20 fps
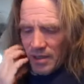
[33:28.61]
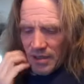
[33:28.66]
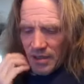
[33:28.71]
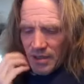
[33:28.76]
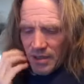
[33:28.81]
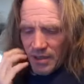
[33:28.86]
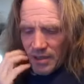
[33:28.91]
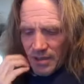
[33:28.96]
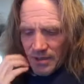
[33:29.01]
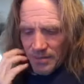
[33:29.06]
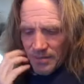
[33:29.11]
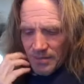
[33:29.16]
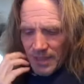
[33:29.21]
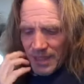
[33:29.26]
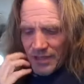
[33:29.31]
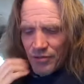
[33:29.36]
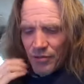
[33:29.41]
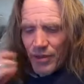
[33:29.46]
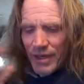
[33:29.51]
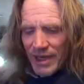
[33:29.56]
Um,
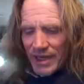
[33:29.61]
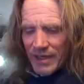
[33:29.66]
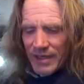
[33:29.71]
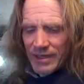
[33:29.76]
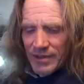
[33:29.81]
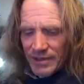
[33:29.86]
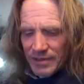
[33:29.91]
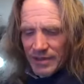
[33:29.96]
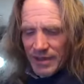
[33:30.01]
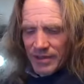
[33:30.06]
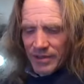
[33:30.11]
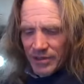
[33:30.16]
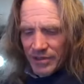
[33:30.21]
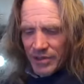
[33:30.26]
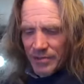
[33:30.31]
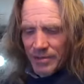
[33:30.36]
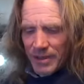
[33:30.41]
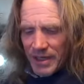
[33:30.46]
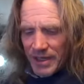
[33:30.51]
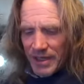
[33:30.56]
that's what he considers
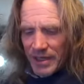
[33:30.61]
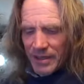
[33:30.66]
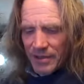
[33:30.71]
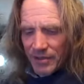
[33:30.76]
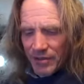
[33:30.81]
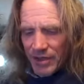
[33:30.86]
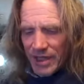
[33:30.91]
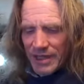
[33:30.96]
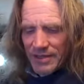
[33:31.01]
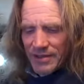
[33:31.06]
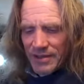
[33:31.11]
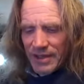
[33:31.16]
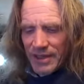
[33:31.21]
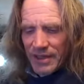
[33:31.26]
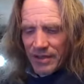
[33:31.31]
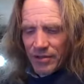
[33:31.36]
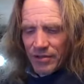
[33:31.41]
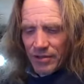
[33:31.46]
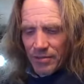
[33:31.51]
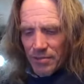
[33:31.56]
to be guilt. That's
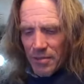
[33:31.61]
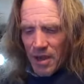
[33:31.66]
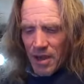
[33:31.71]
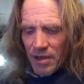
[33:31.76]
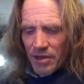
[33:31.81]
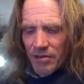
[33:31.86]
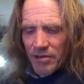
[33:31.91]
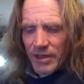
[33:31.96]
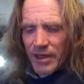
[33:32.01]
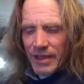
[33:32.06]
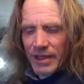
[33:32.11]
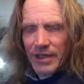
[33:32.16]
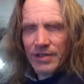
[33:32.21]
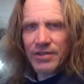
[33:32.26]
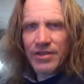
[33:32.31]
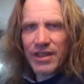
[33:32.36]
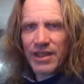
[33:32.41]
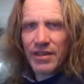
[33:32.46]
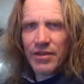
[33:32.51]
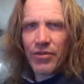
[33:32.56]
guilt mongering.
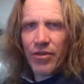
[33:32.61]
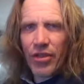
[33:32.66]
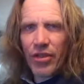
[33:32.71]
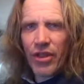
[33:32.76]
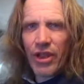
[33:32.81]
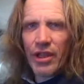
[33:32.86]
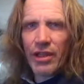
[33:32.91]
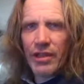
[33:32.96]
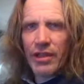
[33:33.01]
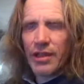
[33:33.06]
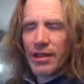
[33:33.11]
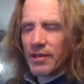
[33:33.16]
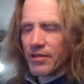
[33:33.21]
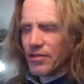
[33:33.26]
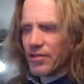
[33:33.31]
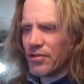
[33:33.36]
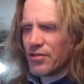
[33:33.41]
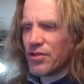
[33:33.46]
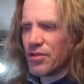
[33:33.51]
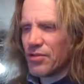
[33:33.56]
That's guilt thinking. As
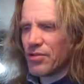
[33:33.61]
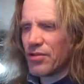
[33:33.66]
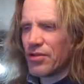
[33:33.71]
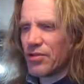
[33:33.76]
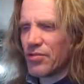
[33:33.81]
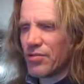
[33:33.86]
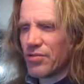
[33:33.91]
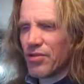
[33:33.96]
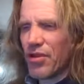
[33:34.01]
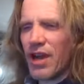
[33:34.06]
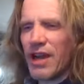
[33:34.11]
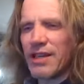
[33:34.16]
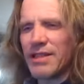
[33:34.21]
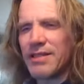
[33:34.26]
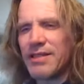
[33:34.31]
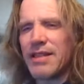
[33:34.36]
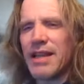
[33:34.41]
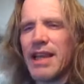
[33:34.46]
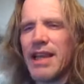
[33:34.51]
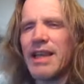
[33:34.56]
soon as you try to
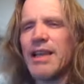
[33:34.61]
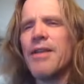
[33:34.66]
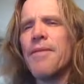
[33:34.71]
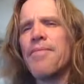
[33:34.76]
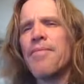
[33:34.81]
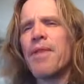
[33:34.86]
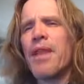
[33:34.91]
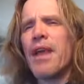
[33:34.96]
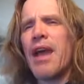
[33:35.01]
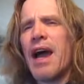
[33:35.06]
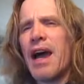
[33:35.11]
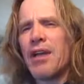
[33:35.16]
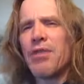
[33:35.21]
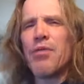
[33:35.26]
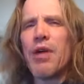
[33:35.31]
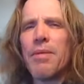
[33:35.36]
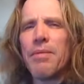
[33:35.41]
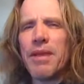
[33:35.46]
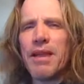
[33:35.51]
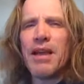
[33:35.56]
say, "How
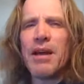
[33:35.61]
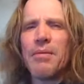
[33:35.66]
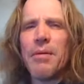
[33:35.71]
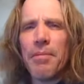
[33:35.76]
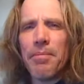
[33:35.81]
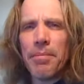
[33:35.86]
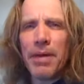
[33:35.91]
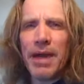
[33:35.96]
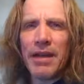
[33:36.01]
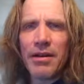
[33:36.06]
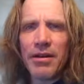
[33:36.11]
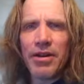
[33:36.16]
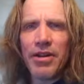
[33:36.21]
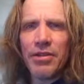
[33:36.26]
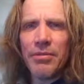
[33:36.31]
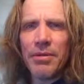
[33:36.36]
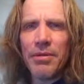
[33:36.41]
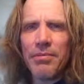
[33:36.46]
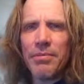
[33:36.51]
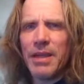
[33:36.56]
do I become a better
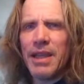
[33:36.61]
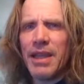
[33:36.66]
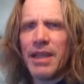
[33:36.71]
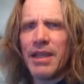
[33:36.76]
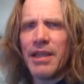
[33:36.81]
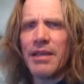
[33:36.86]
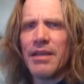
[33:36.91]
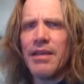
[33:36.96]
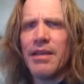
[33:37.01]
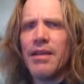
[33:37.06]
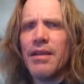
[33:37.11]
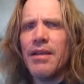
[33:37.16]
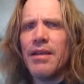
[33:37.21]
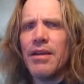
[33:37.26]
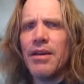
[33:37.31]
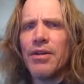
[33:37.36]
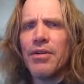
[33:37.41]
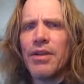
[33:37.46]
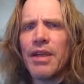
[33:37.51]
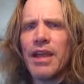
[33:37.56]
human being?"
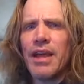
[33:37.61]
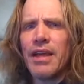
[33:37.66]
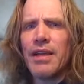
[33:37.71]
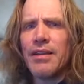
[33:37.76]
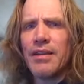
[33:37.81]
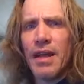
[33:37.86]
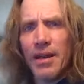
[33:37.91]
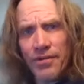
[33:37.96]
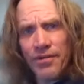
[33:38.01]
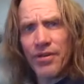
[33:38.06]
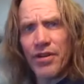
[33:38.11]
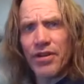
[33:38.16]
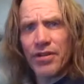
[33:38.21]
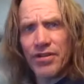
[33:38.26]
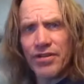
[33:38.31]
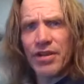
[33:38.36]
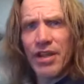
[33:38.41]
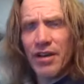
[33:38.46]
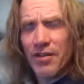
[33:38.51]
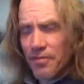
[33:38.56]
okay? Not for
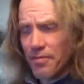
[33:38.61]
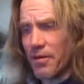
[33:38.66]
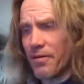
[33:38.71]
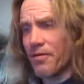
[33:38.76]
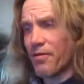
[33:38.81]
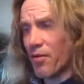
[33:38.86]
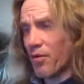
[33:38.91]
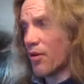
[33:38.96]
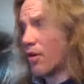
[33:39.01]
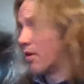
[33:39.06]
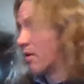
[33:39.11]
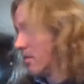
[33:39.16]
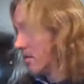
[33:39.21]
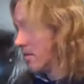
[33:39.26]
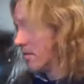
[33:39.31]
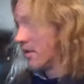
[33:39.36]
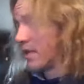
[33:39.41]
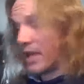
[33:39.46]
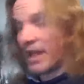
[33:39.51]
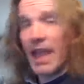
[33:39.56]
yourself, but for
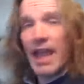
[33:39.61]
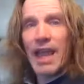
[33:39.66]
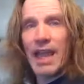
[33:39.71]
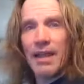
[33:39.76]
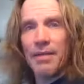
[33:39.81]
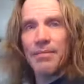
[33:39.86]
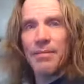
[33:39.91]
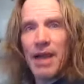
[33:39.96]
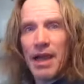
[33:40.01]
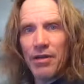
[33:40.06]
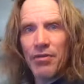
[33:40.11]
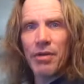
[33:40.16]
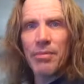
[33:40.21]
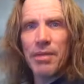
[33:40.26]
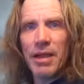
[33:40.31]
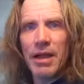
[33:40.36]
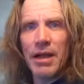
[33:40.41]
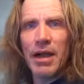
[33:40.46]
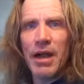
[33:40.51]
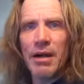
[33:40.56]
the game. How do I
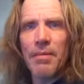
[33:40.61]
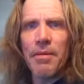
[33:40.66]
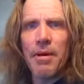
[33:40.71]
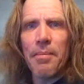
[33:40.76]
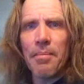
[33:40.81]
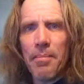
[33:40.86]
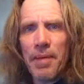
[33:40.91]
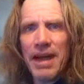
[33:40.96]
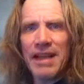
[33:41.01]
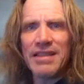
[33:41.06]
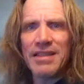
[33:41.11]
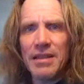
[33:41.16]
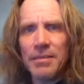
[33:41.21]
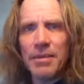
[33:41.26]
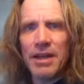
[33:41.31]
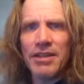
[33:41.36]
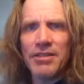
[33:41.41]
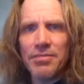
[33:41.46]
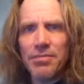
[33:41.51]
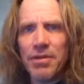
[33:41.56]
become a best, the
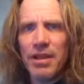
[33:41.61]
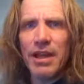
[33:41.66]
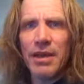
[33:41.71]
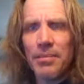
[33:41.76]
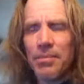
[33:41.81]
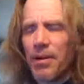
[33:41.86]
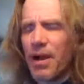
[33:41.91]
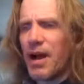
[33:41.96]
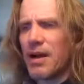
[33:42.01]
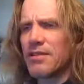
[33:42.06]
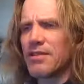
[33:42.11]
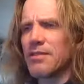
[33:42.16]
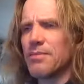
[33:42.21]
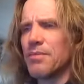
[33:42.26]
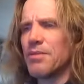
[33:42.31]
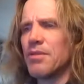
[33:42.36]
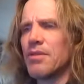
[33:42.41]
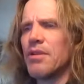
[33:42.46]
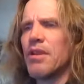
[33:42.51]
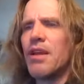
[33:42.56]
best player
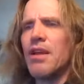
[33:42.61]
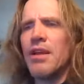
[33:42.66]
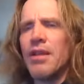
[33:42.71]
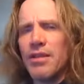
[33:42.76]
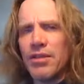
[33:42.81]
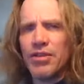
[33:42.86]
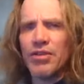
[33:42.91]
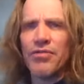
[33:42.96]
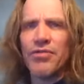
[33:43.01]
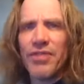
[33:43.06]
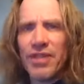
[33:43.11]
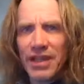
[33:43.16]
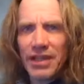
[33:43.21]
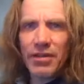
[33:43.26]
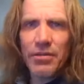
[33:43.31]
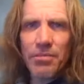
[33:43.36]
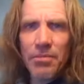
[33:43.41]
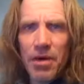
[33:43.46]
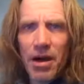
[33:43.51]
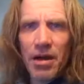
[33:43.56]
possible? You've
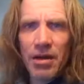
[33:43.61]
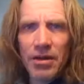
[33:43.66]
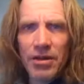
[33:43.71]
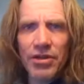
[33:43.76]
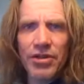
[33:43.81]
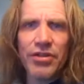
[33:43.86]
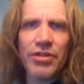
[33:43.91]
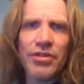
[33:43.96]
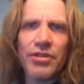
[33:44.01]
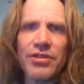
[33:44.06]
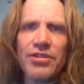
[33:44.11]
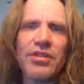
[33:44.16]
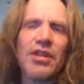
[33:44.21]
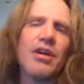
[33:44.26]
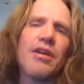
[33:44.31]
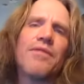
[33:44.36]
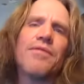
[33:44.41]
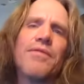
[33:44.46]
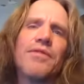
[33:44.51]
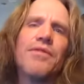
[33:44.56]
guilt mongered
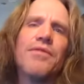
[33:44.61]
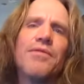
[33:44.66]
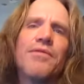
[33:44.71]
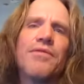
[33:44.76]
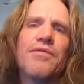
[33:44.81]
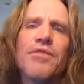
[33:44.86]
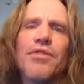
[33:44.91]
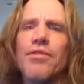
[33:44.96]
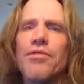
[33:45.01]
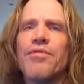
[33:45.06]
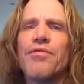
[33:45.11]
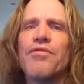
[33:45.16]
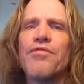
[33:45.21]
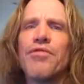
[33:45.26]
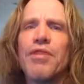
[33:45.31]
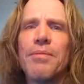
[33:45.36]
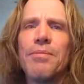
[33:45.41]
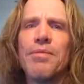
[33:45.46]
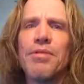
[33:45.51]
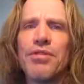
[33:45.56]
yourself. You've you've
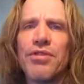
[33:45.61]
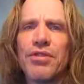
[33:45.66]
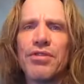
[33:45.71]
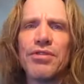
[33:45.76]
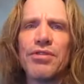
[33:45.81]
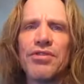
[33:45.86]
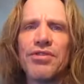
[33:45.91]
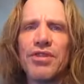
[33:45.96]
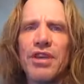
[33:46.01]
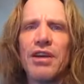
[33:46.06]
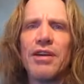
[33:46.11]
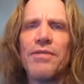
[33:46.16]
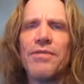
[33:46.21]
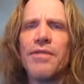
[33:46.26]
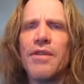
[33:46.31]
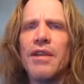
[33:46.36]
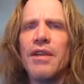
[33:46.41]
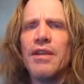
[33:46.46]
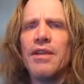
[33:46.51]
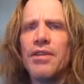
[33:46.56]
crippled yourself.
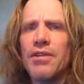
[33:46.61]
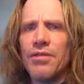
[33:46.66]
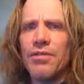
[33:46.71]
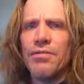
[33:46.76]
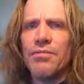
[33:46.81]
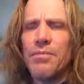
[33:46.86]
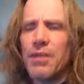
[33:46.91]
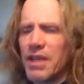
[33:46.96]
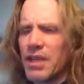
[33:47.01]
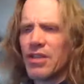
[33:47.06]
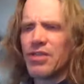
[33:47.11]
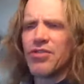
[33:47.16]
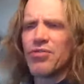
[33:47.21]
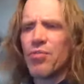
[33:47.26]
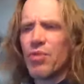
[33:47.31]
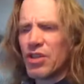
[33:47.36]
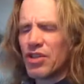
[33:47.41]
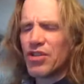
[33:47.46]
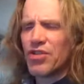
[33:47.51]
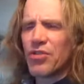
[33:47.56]
You because
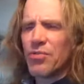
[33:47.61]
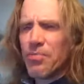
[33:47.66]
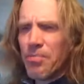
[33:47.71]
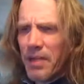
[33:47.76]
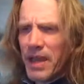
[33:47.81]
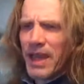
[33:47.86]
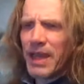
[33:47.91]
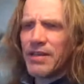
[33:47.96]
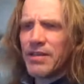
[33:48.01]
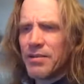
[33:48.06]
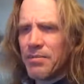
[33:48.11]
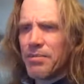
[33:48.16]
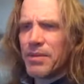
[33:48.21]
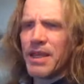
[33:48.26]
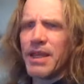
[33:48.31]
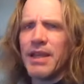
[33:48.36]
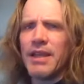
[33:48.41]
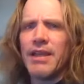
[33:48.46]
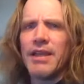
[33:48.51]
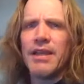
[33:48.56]
what you're made to
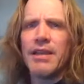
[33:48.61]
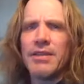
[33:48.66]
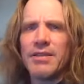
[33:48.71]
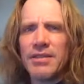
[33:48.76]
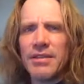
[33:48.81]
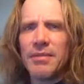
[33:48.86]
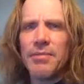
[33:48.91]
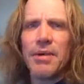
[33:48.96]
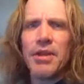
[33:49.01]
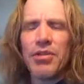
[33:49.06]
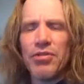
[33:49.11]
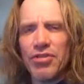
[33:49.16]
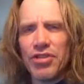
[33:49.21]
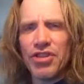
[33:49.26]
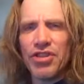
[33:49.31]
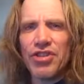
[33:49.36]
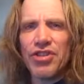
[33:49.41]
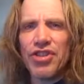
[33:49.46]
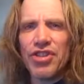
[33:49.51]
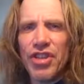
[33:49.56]
be is somebody who
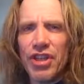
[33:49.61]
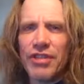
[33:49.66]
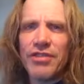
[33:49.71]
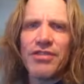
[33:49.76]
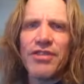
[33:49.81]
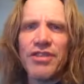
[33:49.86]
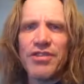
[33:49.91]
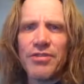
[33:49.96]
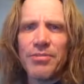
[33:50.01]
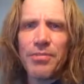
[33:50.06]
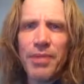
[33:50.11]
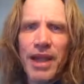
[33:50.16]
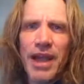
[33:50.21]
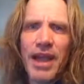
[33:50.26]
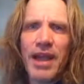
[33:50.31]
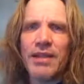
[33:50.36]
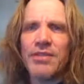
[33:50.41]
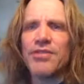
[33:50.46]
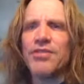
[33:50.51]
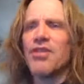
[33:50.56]
just shits his
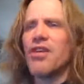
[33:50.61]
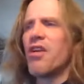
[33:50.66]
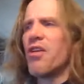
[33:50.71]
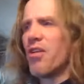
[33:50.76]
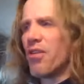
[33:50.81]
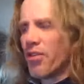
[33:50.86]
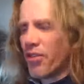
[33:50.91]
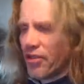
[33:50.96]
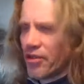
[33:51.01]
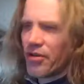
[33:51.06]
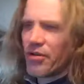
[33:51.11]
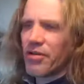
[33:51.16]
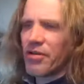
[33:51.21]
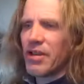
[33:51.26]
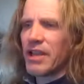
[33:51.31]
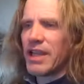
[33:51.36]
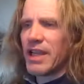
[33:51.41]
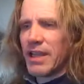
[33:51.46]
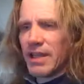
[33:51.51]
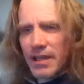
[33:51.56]
pants
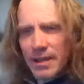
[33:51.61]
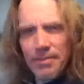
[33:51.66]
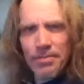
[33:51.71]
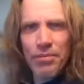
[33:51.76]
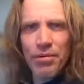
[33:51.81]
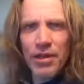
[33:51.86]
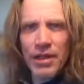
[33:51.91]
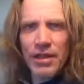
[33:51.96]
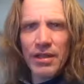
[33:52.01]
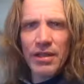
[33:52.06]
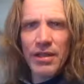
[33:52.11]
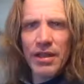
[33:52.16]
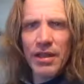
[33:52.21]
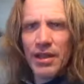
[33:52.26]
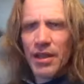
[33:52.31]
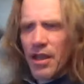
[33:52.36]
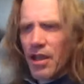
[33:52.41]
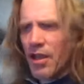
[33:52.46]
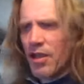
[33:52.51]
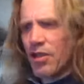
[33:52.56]
thoroughly and completely.
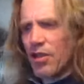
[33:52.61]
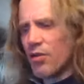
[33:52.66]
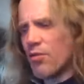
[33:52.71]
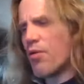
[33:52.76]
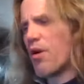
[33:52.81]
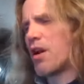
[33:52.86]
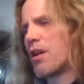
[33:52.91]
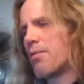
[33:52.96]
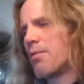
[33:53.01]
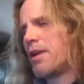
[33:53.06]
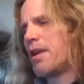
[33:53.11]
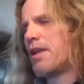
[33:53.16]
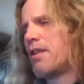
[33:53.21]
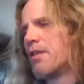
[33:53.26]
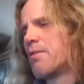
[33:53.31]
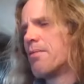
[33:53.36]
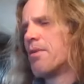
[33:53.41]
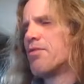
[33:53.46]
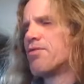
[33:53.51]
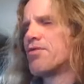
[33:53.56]
You want to be
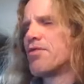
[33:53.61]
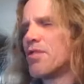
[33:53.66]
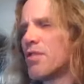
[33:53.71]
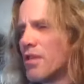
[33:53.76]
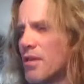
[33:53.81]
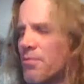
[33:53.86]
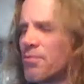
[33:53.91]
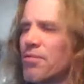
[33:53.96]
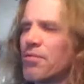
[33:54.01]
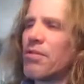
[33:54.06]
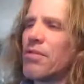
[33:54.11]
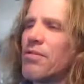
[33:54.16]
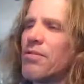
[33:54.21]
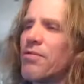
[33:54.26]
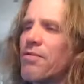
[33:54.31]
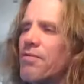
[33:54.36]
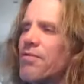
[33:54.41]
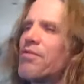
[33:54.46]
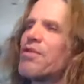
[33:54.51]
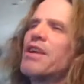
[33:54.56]
the most liberal,
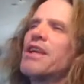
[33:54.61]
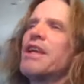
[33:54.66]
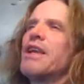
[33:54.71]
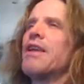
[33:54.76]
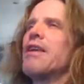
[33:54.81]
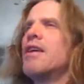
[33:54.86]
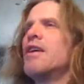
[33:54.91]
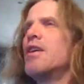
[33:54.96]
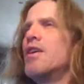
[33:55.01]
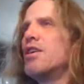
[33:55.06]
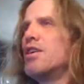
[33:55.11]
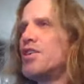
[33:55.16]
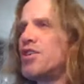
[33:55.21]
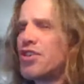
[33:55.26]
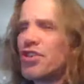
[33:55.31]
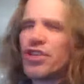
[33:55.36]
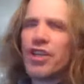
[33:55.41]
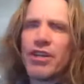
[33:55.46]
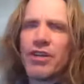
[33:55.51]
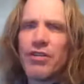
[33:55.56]
free
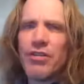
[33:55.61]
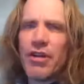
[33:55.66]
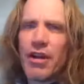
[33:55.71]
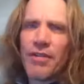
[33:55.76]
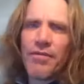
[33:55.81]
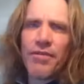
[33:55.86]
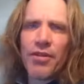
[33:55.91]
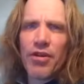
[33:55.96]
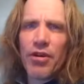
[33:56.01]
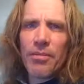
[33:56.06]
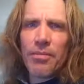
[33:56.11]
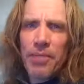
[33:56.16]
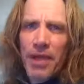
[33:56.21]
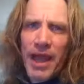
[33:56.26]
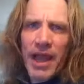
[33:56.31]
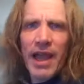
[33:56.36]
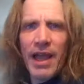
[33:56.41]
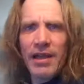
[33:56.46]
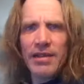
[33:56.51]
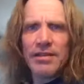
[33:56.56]
shitter of your
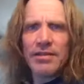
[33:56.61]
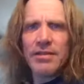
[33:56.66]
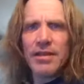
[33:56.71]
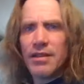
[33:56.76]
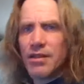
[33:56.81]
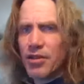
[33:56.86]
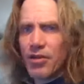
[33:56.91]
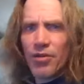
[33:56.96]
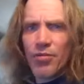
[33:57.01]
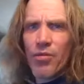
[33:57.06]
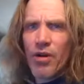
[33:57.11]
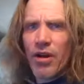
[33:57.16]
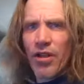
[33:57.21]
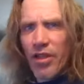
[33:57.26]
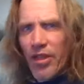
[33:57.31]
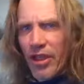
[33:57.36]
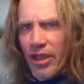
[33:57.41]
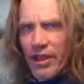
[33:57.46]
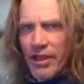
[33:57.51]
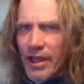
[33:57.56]
pants, and you don't want to
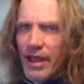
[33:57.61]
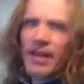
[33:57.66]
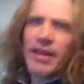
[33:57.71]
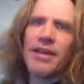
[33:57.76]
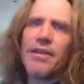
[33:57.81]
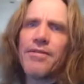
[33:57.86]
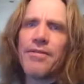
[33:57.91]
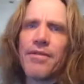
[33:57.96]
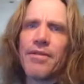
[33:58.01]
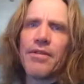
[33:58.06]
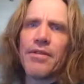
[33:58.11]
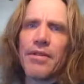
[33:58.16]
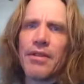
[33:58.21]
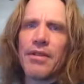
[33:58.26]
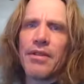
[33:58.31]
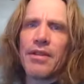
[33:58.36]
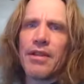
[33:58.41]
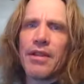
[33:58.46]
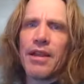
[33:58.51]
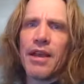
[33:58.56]
think any further
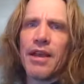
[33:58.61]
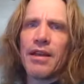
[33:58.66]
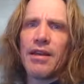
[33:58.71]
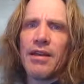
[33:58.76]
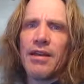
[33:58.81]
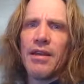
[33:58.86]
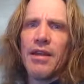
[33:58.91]
than that.